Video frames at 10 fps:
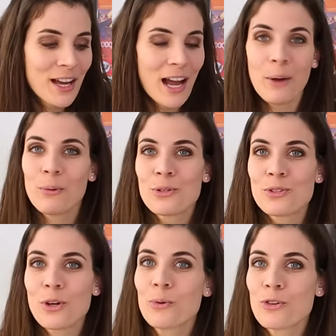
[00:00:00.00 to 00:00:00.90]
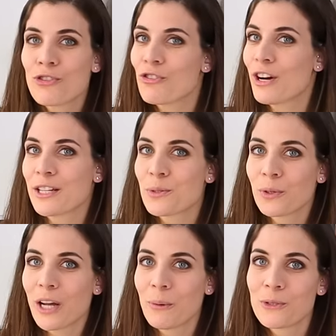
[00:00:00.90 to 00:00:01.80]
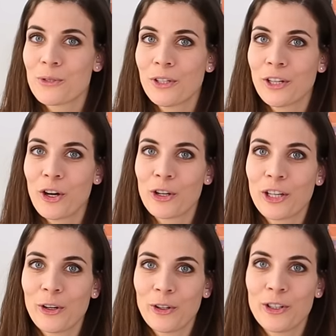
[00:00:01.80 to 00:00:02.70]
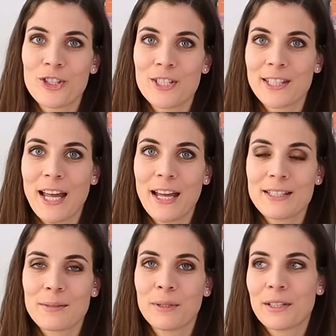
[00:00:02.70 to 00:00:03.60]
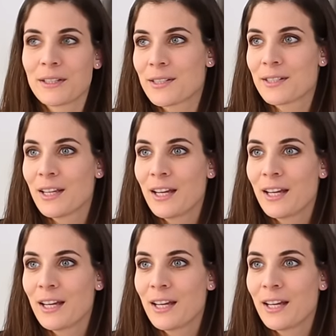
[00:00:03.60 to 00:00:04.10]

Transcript: I was so stressed when I was doing archaeologist's desk because